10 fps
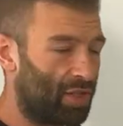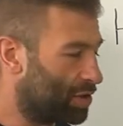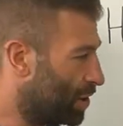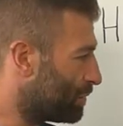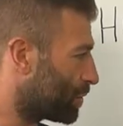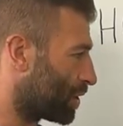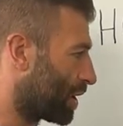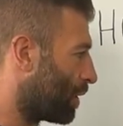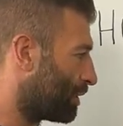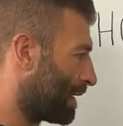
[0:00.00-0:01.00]
You've got to
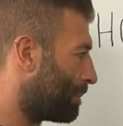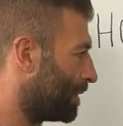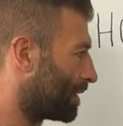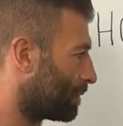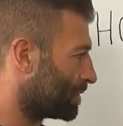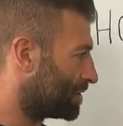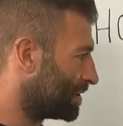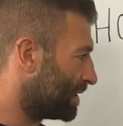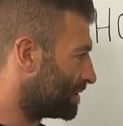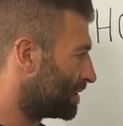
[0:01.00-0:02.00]
go off that bill of
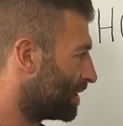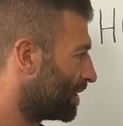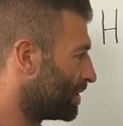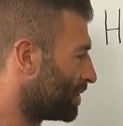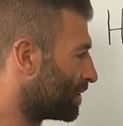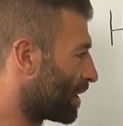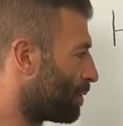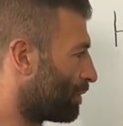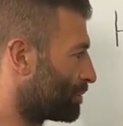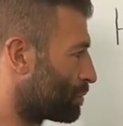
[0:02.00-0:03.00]
quantities. You can
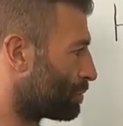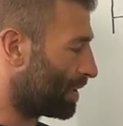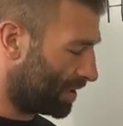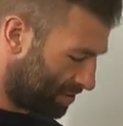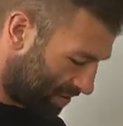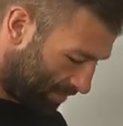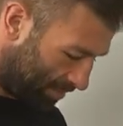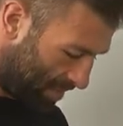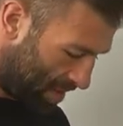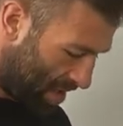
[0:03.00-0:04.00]
go off drawings,
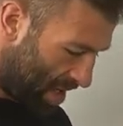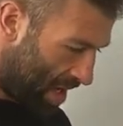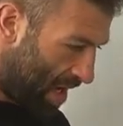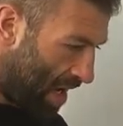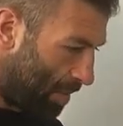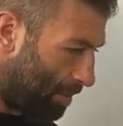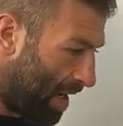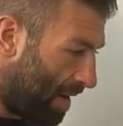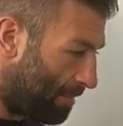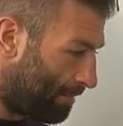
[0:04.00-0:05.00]

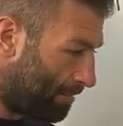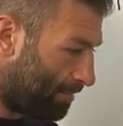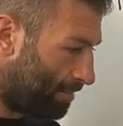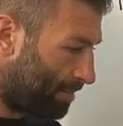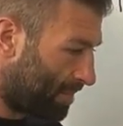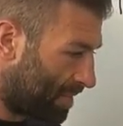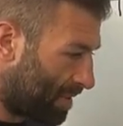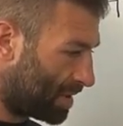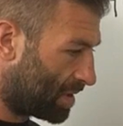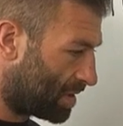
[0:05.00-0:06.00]
but
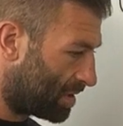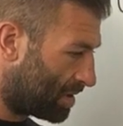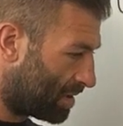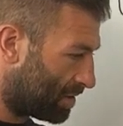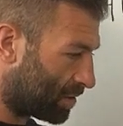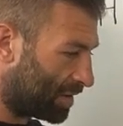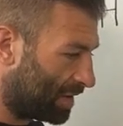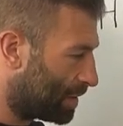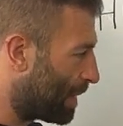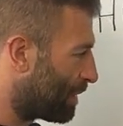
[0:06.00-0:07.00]
you've got to
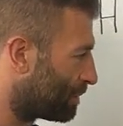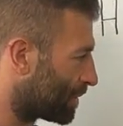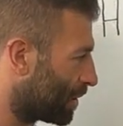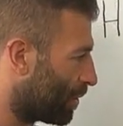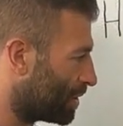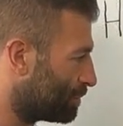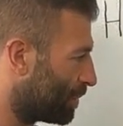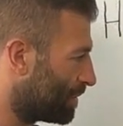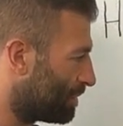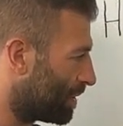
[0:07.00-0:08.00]
think about it from the client's
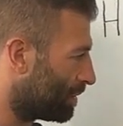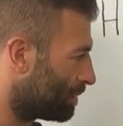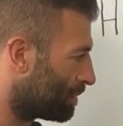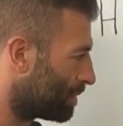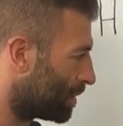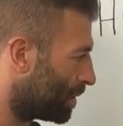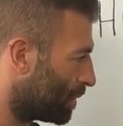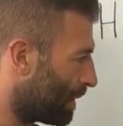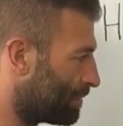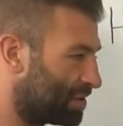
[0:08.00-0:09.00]
point of view.
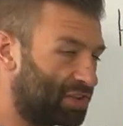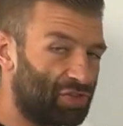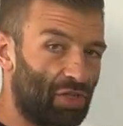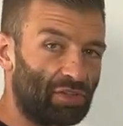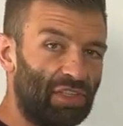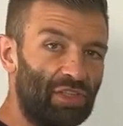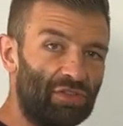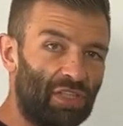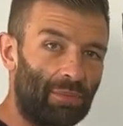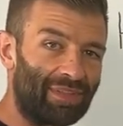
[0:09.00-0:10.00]
Whoever's instructing you
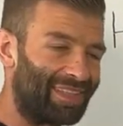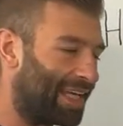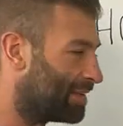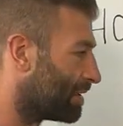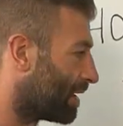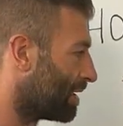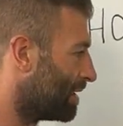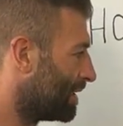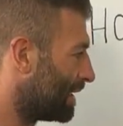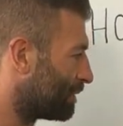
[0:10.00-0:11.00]
to come and tender,
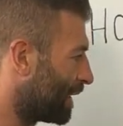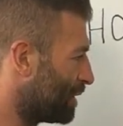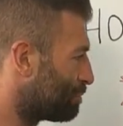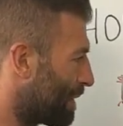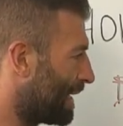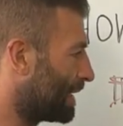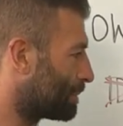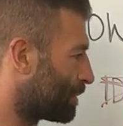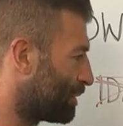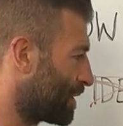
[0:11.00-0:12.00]
if they've paid a
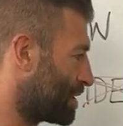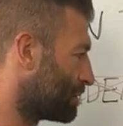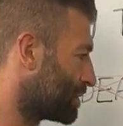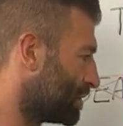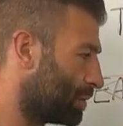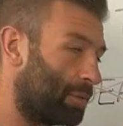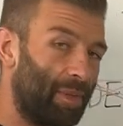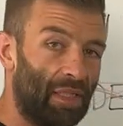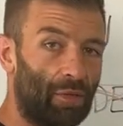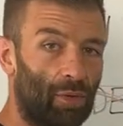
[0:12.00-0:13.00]
professional to do a
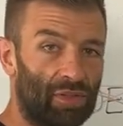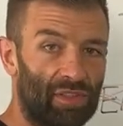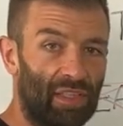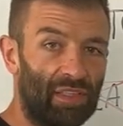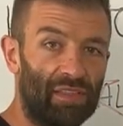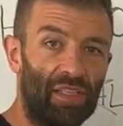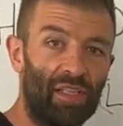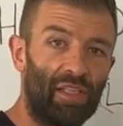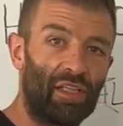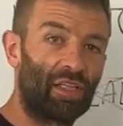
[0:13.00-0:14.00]
bit of quantities,
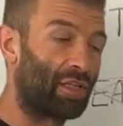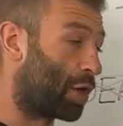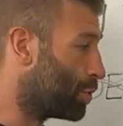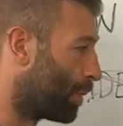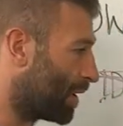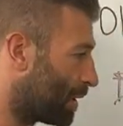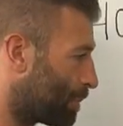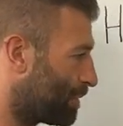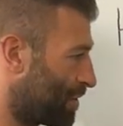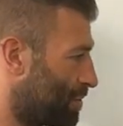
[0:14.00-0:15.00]
go by the
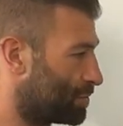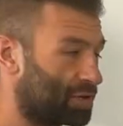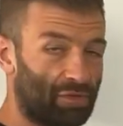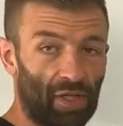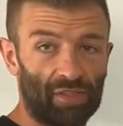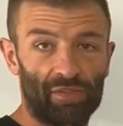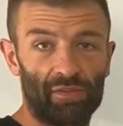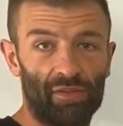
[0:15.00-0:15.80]
professional's advice.